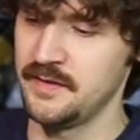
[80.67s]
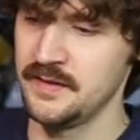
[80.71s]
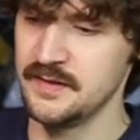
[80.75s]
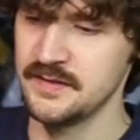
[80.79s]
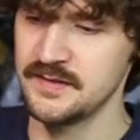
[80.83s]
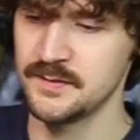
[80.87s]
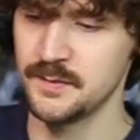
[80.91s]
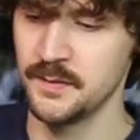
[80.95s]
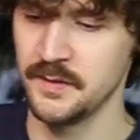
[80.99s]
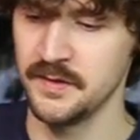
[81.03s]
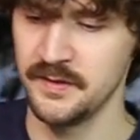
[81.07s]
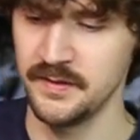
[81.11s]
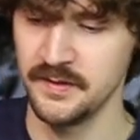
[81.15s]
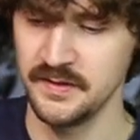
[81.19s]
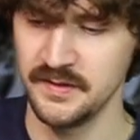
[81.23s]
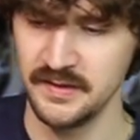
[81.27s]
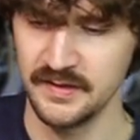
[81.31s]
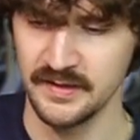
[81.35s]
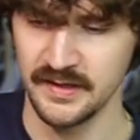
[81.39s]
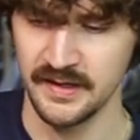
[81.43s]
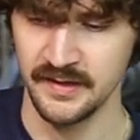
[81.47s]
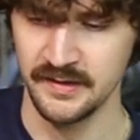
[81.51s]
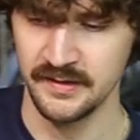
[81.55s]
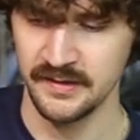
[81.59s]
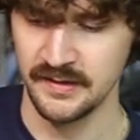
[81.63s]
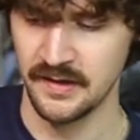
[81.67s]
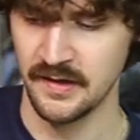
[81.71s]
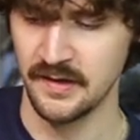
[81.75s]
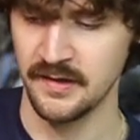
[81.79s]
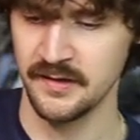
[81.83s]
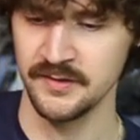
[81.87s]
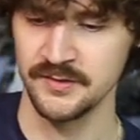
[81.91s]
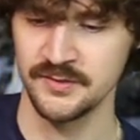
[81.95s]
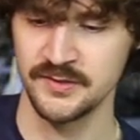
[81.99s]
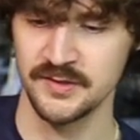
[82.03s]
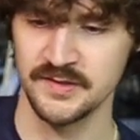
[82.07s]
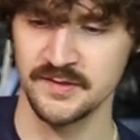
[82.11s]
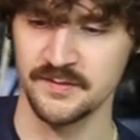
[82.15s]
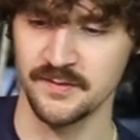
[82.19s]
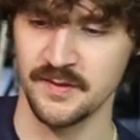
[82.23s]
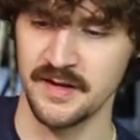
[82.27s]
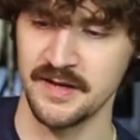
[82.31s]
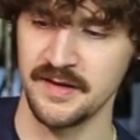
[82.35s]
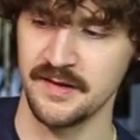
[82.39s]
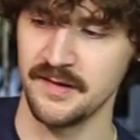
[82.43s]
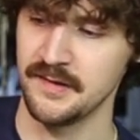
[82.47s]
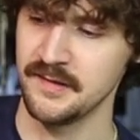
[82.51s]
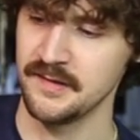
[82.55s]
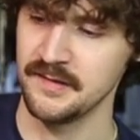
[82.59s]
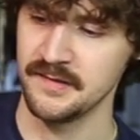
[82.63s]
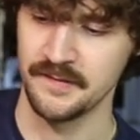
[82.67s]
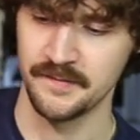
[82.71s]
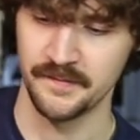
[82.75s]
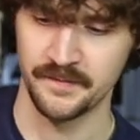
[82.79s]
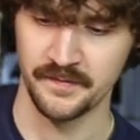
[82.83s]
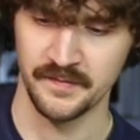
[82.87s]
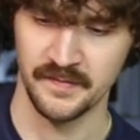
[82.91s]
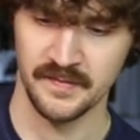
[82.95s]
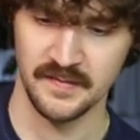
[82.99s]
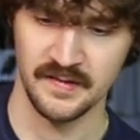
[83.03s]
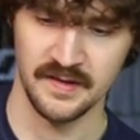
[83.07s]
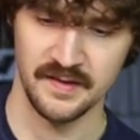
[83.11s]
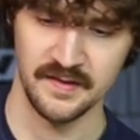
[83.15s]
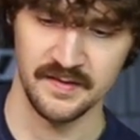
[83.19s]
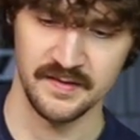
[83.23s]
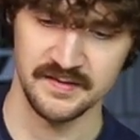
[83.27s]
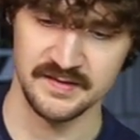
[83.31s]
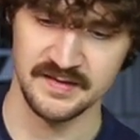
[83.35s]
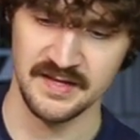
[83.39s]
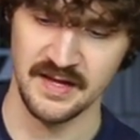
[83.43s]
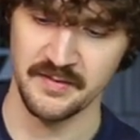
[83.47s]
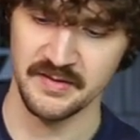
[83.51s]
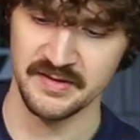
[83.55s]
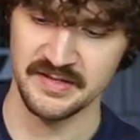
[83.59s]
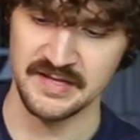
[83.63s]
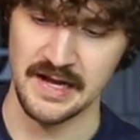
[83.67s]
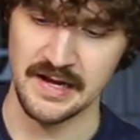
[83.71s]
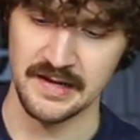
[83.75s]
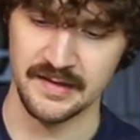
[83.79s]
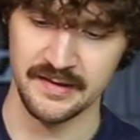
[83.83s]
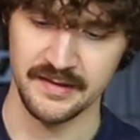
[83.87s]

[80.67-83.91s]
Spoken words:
this one in college as well. Same exact